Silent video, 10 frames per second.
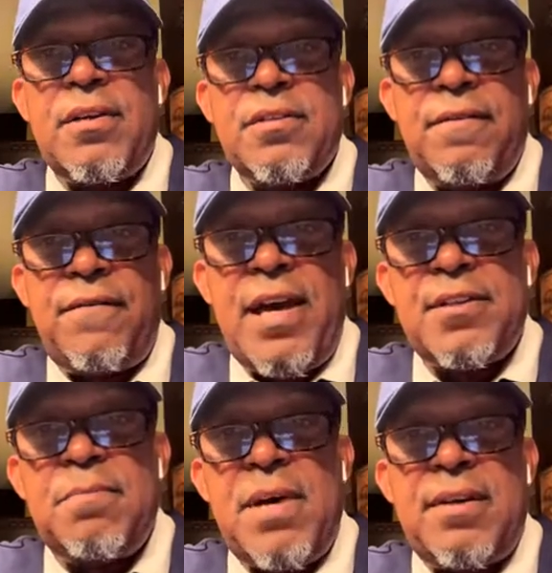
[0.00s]
because of the
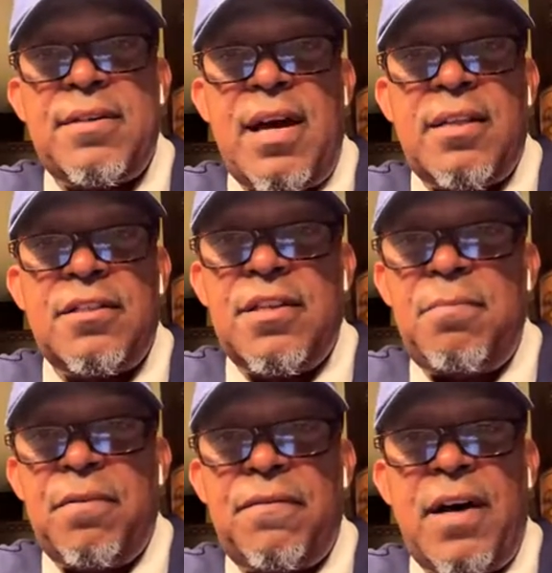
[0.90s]
vast amount of
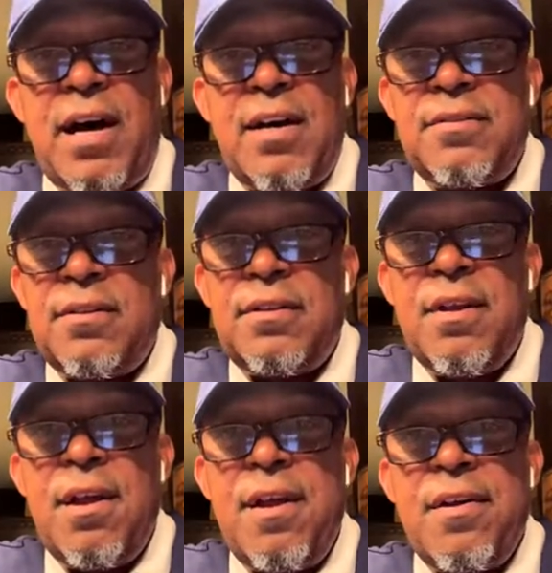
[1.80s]
knowledge that he provides.
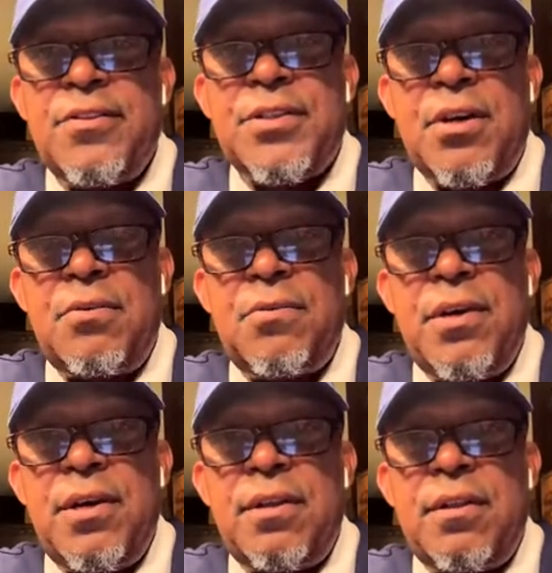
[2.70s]
And
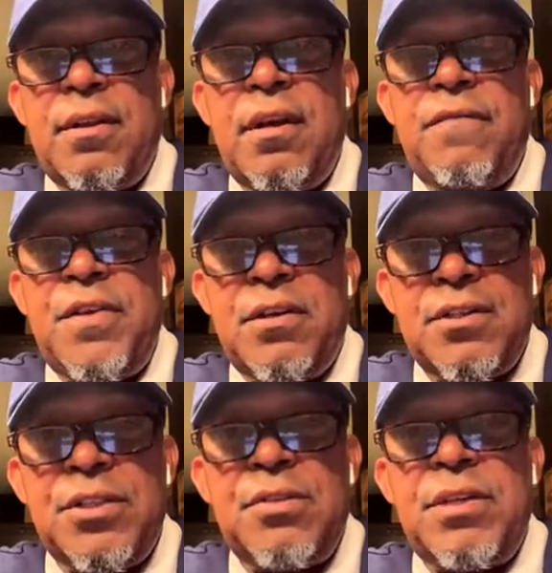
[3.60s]
so if
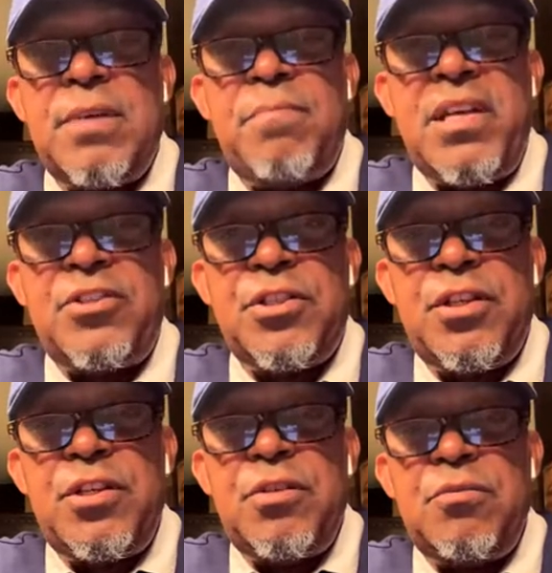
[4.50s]
you can tune in, make
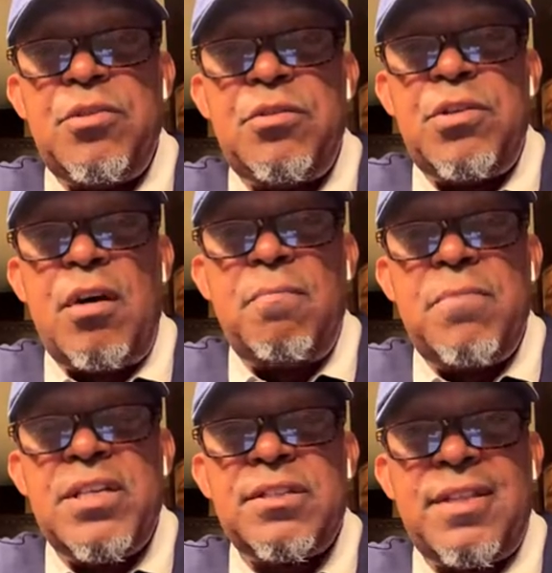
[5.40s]
sure you
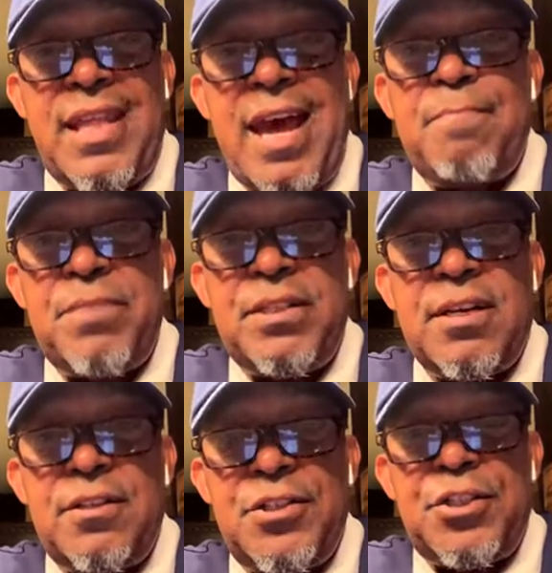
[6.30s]
don't miss that
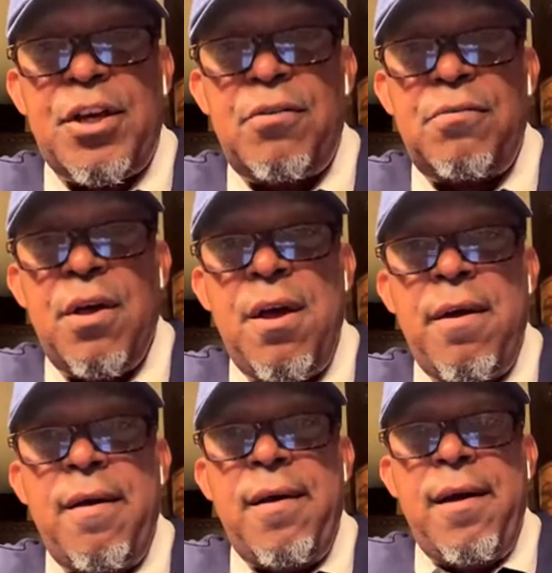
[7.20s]
particular show.
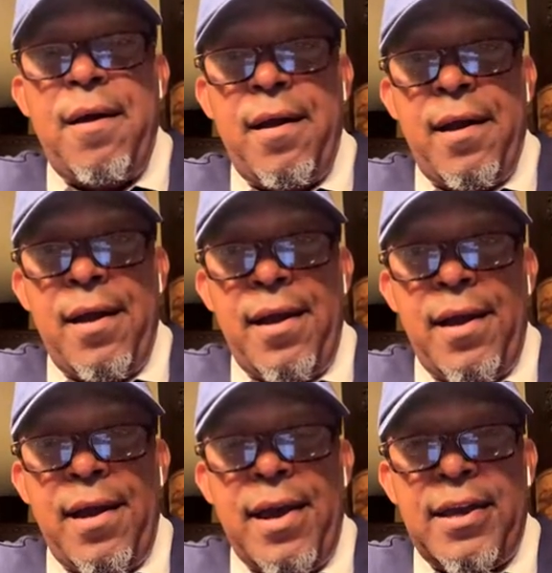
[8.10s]

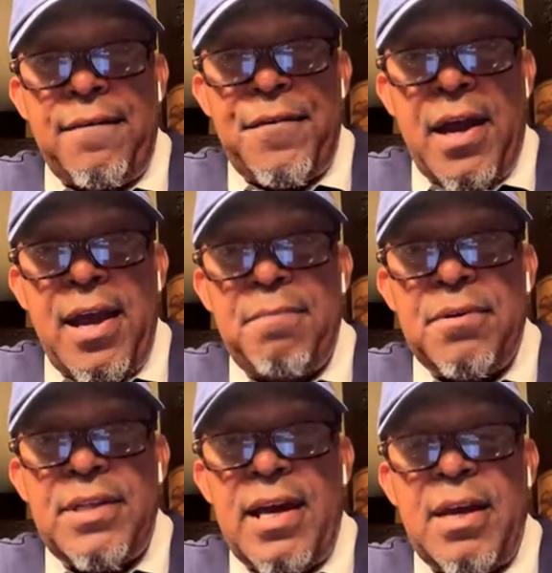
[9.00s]
And if
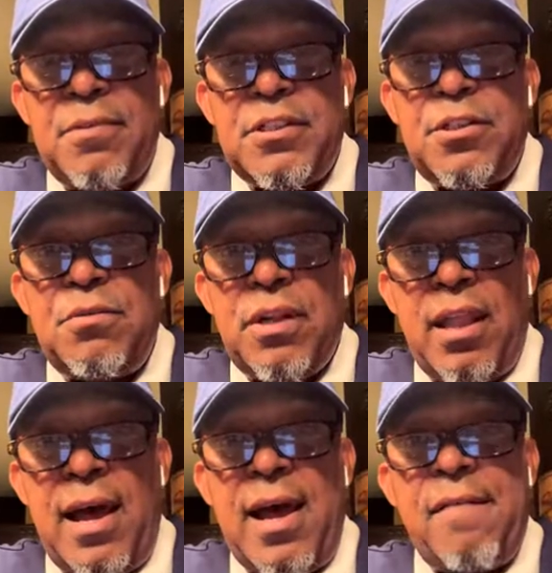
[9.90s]
you're not able to
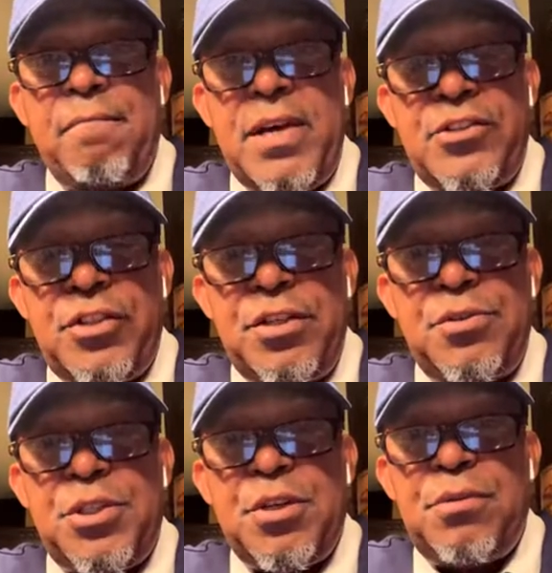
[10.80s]
do it live, make
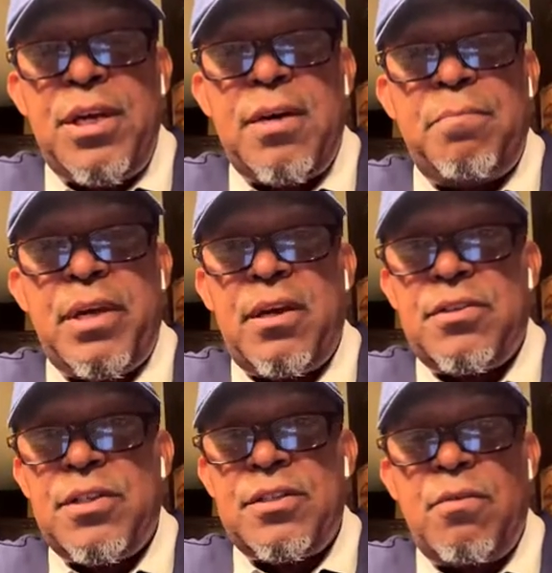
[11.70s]
sure you tune in,
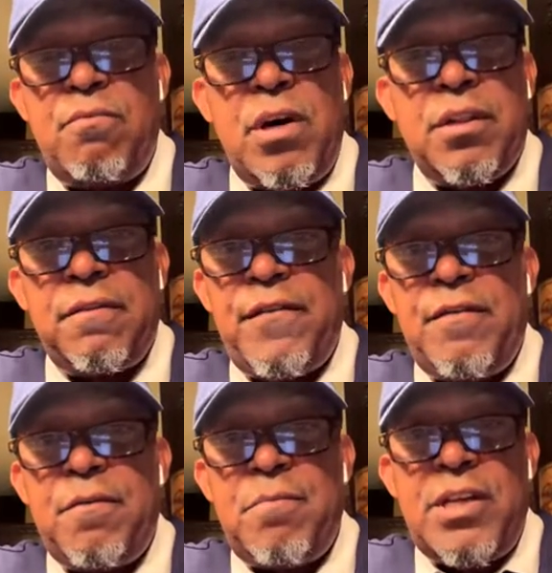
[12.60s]
because there's a wealth
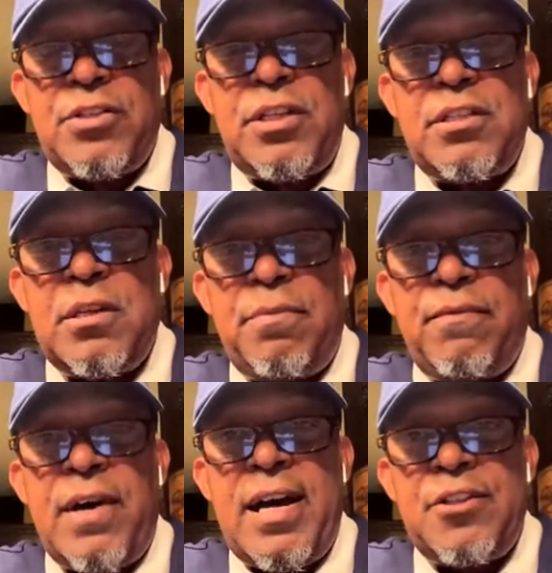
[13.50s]
of information he's
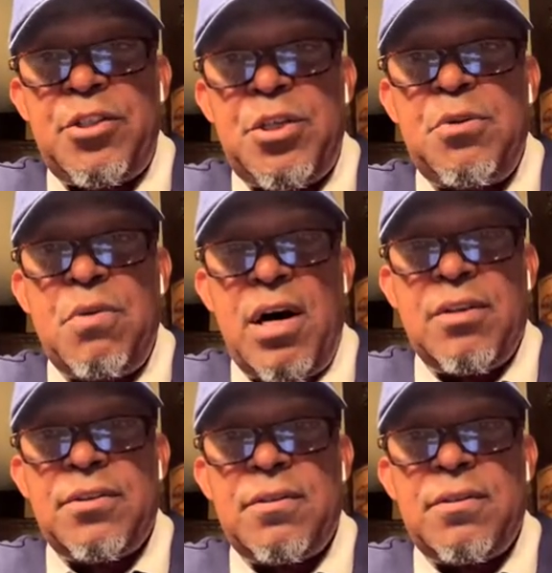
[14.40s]
going to provide to